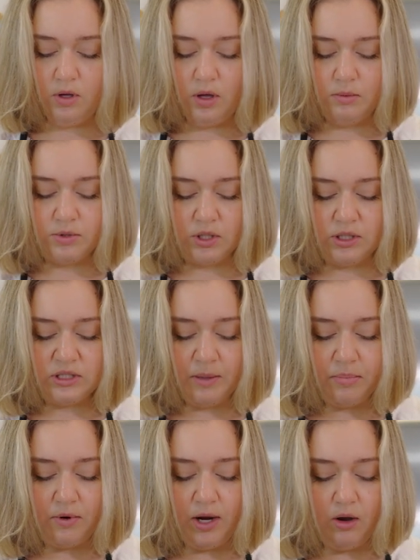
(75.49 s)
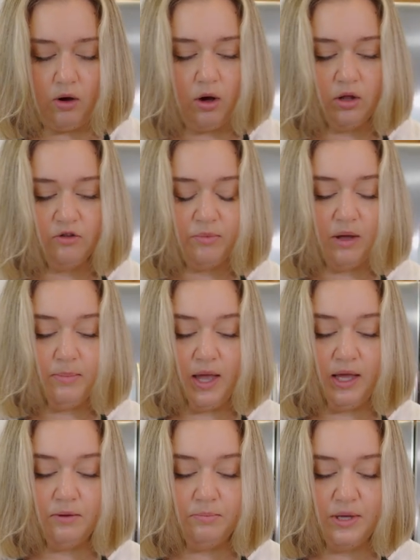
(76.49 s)
I'm just gonna separate all of my
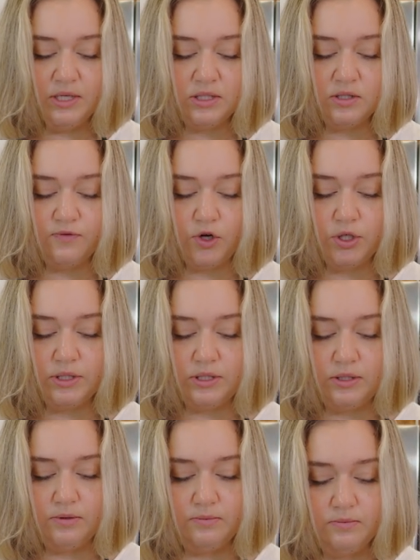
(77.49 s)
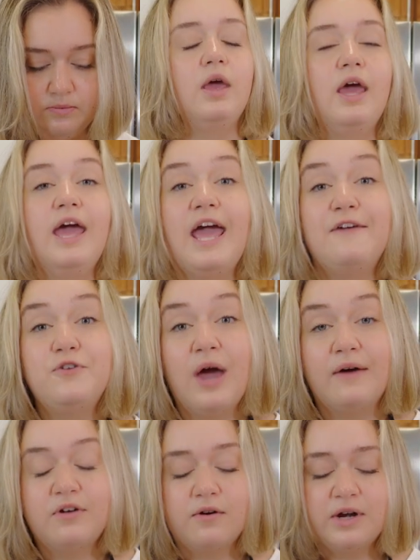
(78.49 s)
bacon pieces first. If you
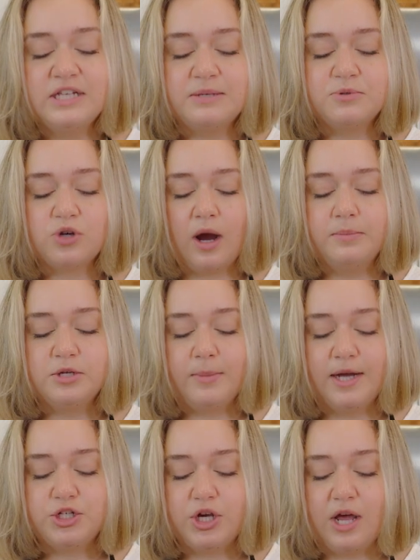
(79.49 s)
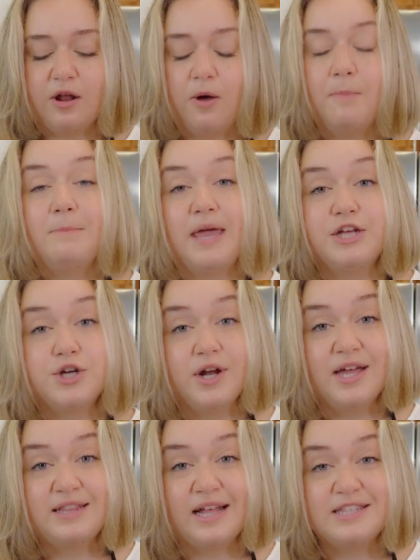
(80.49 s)
haven't already subscribed to my channel, make sure to
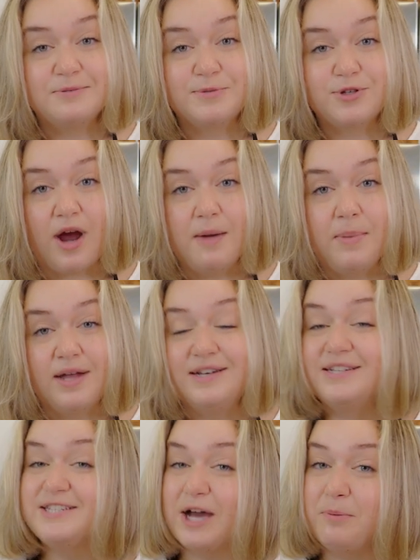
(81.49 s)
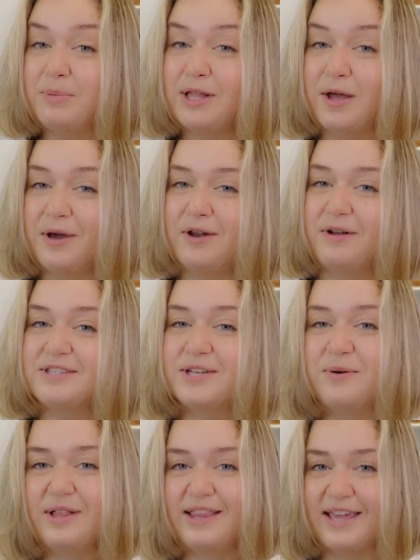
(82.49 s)
hit that subscribe button down below and
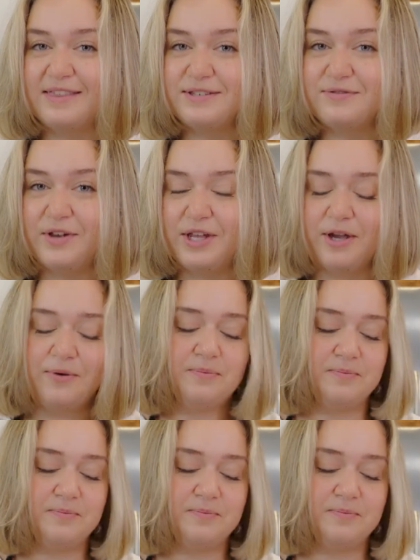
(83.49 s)
also like this video.